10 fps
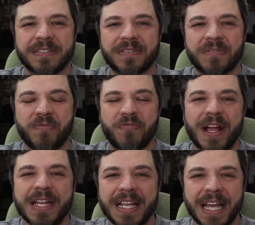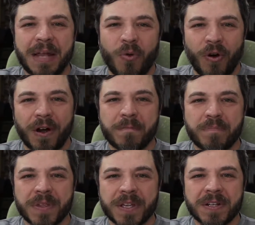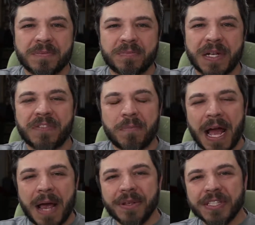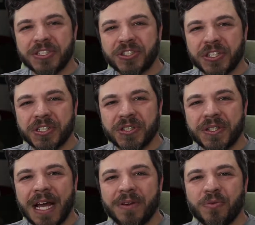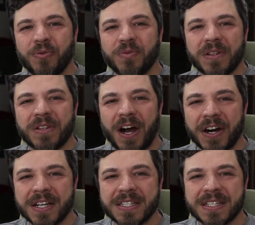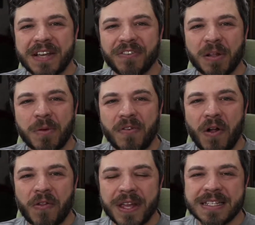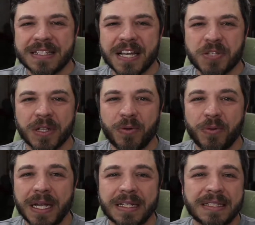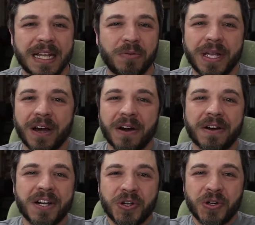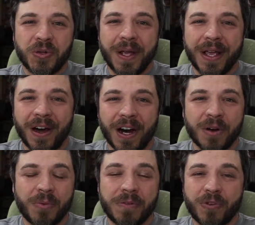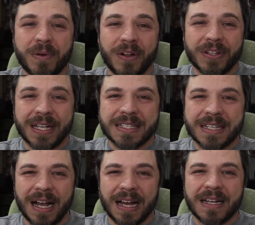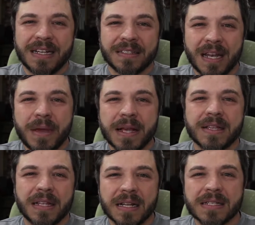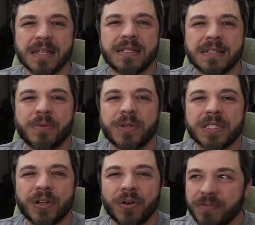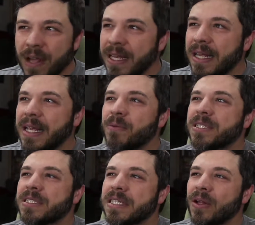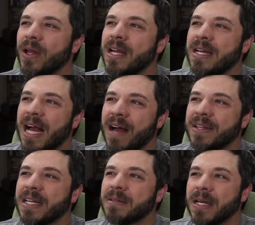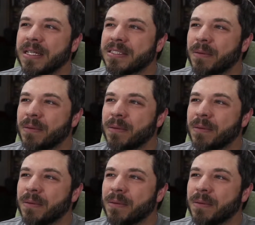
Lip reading: fighting anymore. But if the Bible is true, and the heart is deceitful above all things and desperately wicked, and we are who we are and we've rebelled against God, then it makes a lot of sense that we're still fighting and we're still having some